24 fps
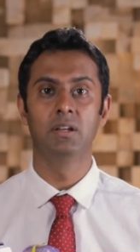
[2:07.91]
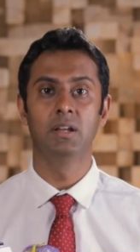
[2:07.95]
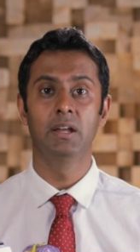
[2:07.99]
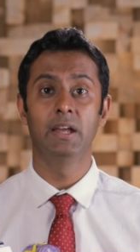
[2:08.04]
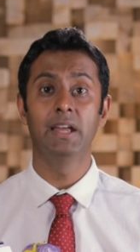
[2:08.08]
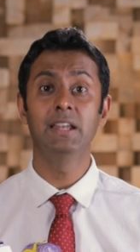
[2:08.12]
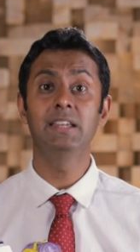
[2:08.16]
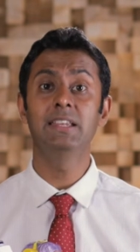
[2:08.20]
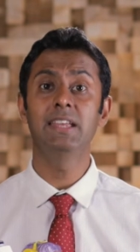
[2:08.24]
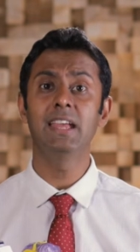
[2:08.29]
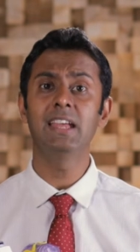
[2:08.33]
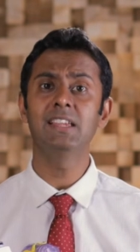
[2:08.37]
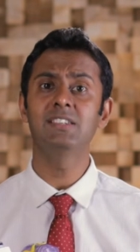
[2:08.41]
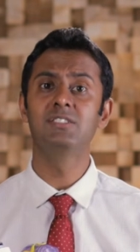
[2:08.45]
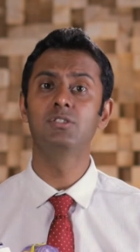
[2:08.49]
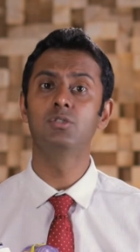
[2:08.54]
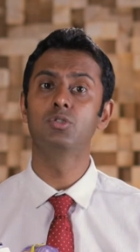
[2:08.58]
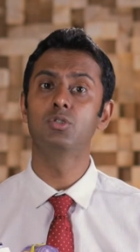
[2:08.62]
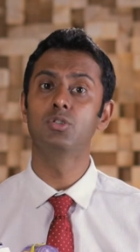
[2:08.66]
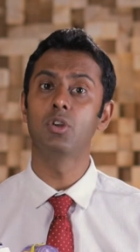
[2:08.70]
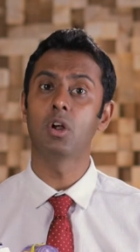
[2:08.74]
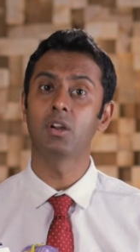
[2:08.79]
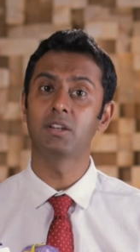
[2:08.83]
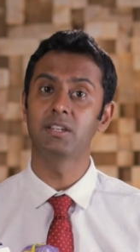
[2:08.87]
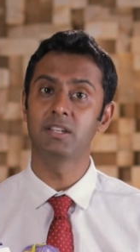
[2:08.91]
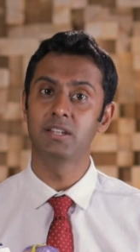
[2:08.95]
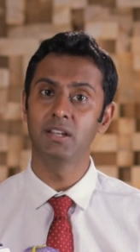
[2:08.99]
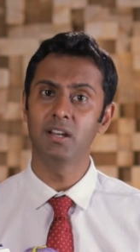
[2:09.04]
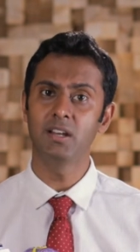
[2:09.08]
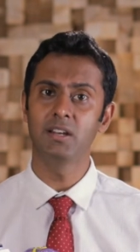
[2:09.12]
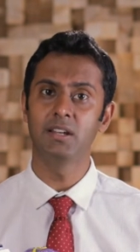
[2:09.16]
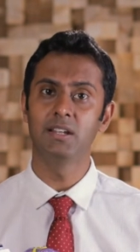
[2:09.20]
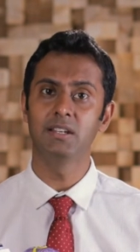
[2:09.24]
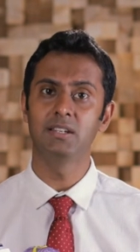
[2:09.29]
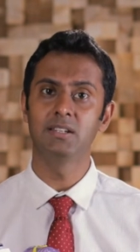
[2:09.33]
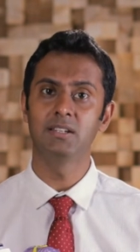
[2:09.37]
In case you do not hear
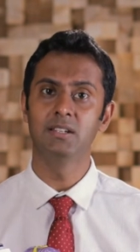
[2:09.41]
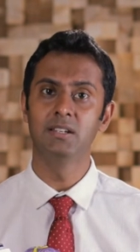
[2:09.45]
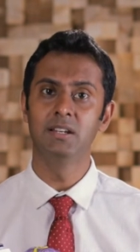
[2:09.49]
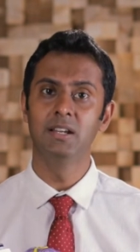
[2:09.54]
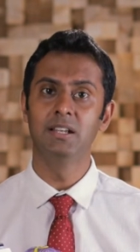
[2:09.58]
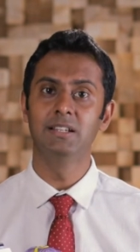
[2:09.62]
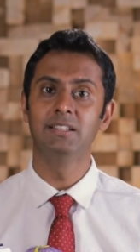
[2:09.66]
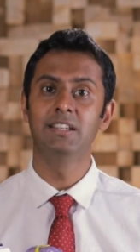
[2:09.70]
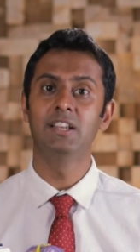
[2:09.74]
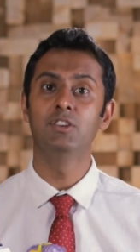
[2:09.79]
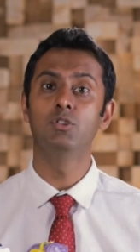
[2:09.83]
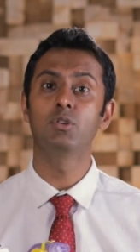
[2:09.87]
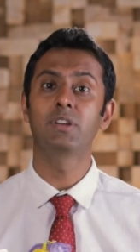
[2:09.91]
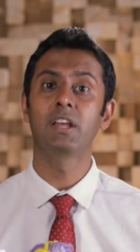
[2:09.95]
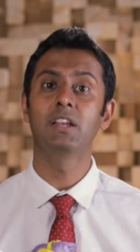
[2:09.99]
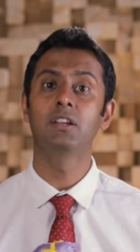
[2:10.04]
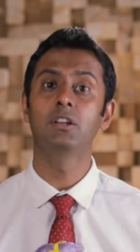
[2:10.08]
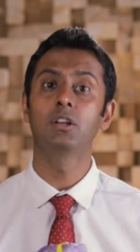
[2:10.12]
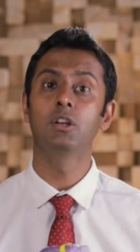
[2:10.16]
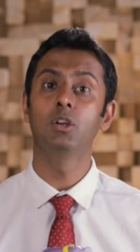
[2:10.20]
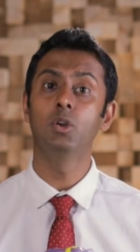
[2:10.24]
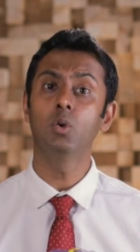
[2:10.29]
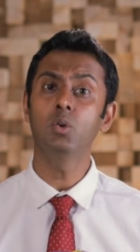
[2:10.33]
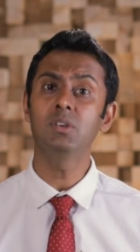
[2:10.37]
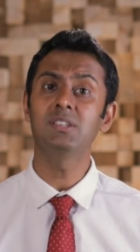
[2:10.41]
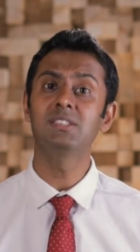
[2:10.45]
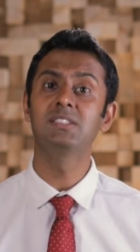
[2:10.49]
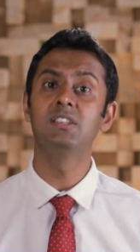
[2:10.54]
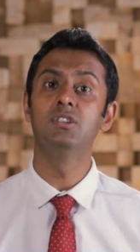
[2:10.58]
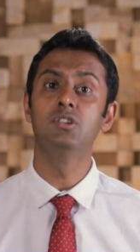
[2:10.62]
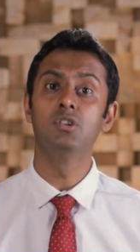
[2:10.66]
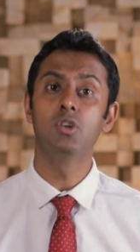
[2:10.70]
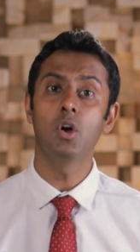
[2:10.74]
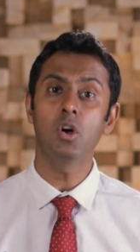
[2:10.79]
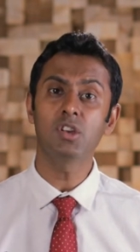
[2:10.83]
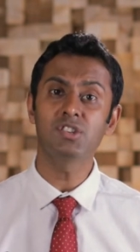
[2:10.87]
it, then you can close the
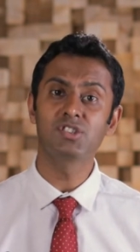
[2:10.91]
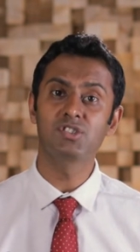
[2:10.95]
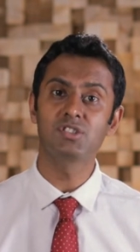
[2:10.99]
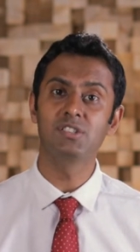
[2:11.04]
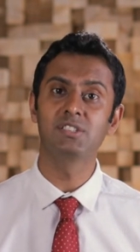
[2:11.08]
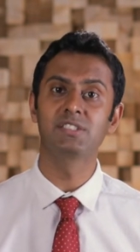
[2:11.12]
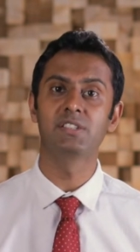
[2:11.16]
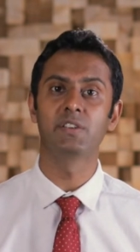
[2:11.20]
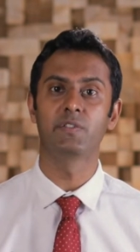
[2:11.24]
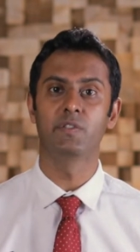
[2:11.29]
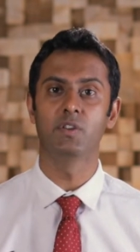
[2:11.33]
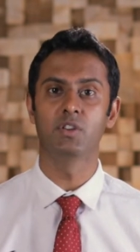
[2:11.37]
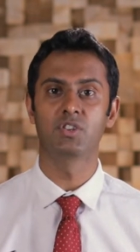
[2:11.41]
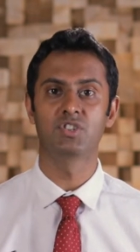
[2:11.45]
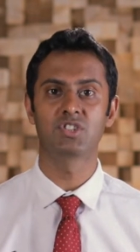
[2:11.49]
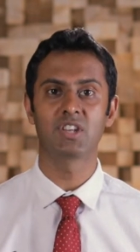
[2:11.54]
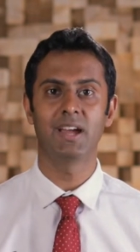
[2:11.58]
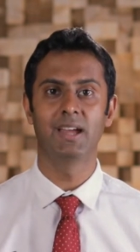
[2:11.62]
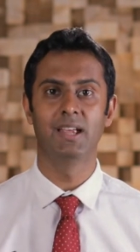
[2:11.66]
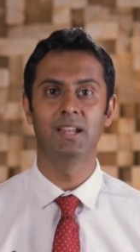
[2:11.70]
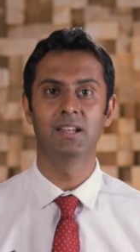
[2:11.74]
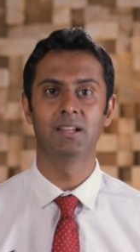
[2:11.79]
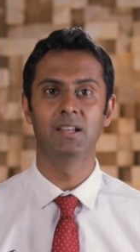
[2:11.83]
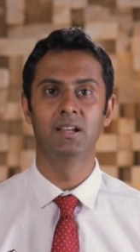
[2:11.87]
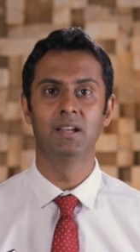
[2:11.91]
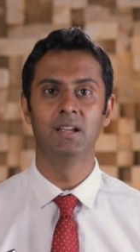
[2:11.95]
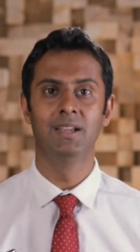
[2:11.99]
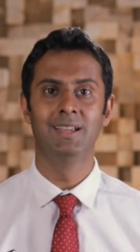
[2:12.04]
nostrils of your child